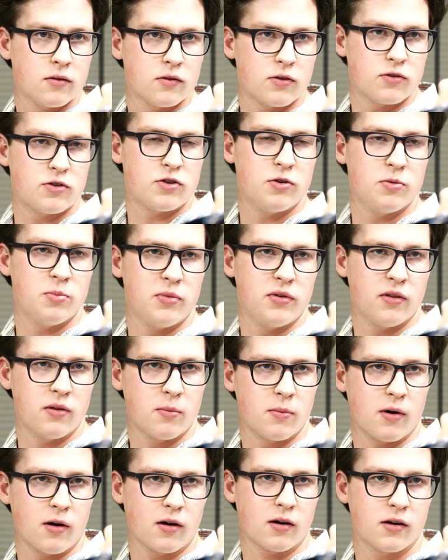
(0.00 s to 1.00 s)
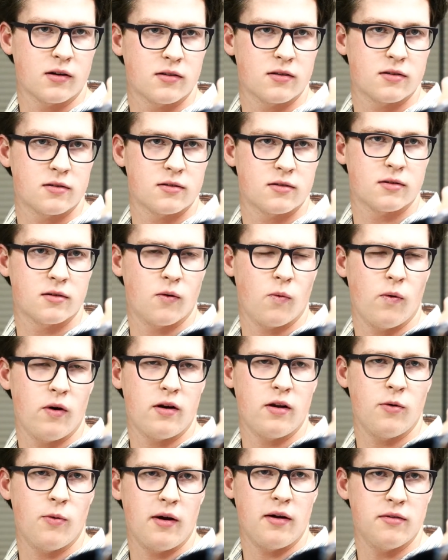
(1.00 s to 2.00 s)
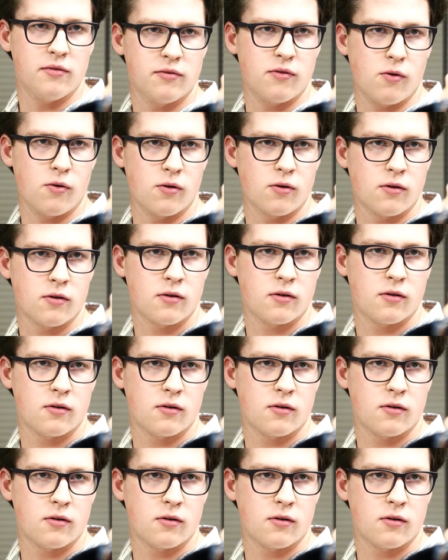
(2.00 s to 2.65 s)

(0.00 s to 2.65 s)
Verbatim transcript: So shoot me then, Marcus. What are you waiting for?